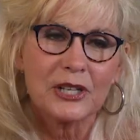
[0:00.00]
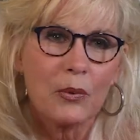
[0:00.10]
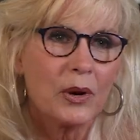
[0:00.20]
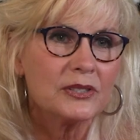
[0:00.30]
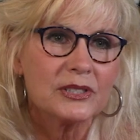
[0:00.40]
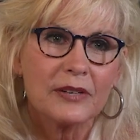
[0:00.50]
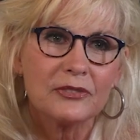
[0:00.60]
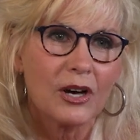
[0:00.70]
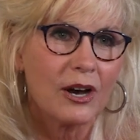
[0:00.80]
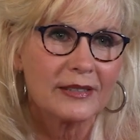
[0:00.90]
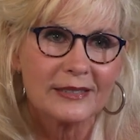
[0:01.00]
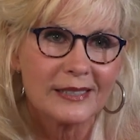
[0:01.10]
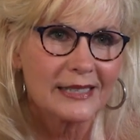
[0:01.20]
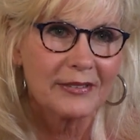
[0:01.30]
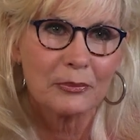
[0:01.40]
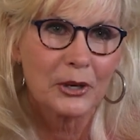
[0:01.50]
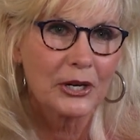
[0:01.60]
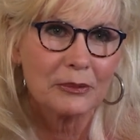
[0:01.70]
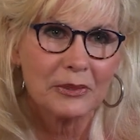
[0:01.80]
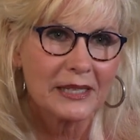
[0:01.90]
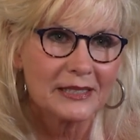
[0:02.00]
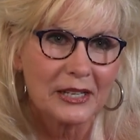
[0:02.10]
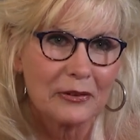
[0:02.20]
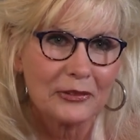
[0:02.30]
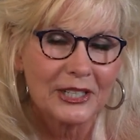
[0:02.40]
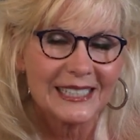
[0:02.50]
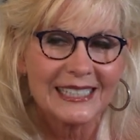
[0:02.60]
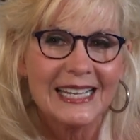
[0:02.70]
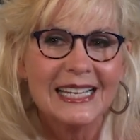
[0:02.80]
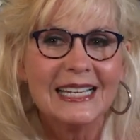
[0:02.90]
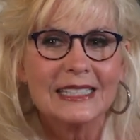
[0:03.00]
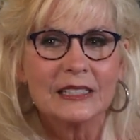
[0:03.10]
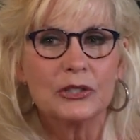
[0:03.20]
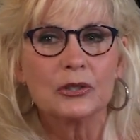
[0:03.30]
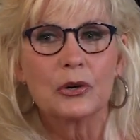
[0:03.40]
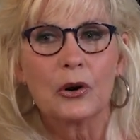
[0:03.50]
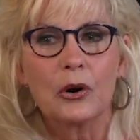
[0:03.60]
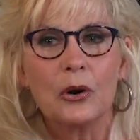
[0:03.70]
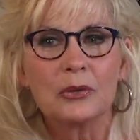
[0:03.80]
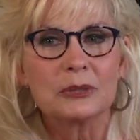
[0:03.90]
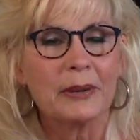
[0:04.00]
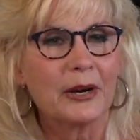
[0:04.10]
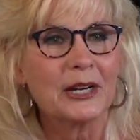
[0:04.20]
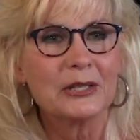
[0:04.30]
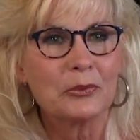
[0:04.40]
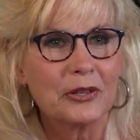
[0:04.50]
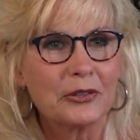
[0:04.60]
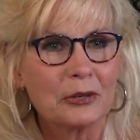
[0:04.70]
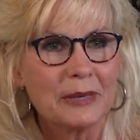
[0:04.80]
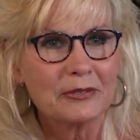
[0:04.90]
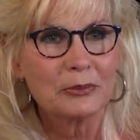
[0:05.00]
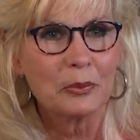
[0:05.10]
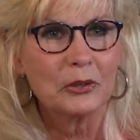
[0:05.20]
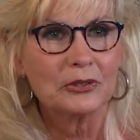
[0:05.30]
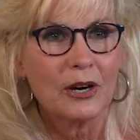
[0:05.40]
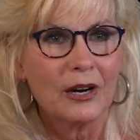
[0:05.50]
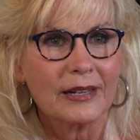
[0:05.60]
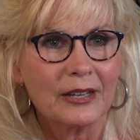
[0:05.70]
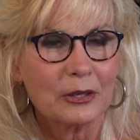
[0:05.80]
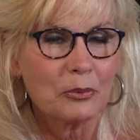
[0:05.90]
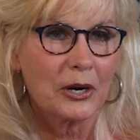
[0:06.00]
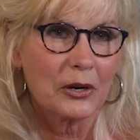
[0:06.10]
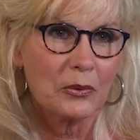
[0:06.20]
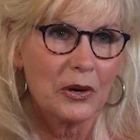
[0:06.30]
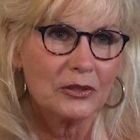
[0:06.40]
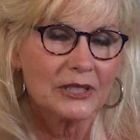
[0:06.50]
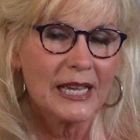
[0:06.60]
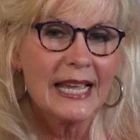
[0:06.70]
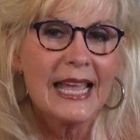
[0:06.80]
not one stuffed dog that doesn't have a prayer and a blessing over it. And the little girl was buried with her Mavis Pearl dog in her prayer quilt.